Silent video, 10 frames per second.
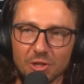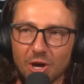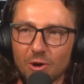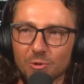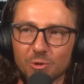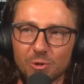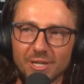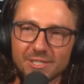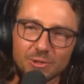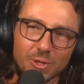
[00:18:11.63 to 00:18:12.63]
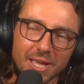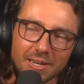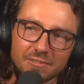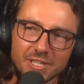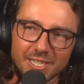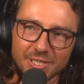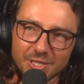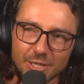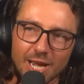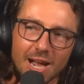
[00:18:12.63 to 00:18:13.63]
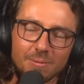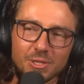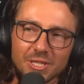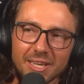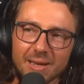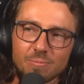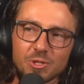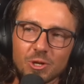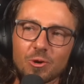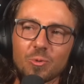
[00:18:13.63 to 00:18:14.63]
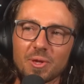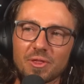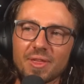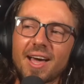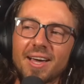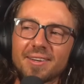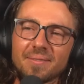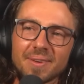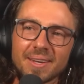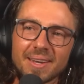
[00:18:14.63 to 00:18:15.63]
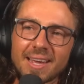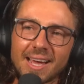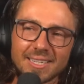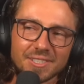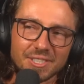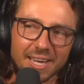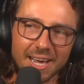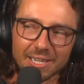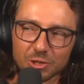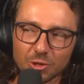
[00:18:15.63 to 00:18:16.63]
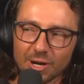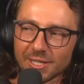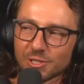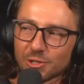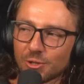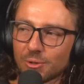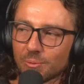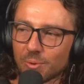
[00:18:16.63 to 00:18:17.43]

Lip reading: not the altcoins, all the NFTs, the garbage that comes along with that. And they are trying to,